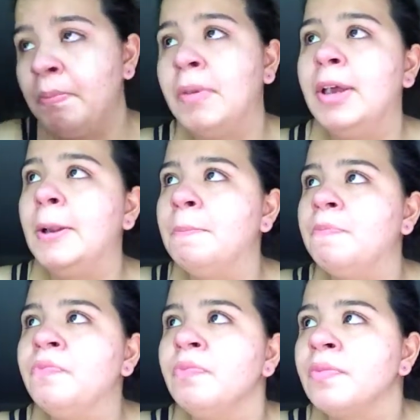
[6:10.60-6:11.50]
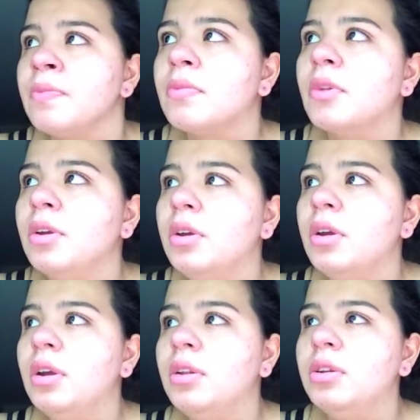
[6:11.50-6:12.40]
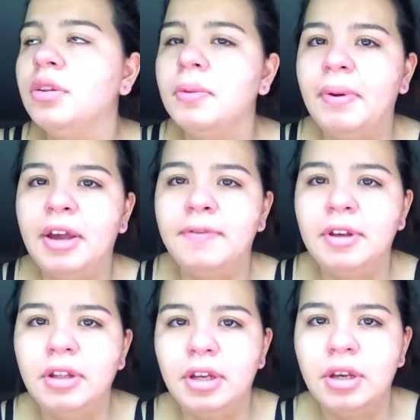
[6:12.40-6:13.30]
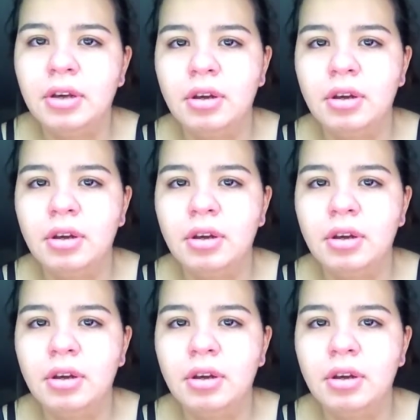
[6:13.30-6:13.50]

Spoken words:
But it's just a bad feeling.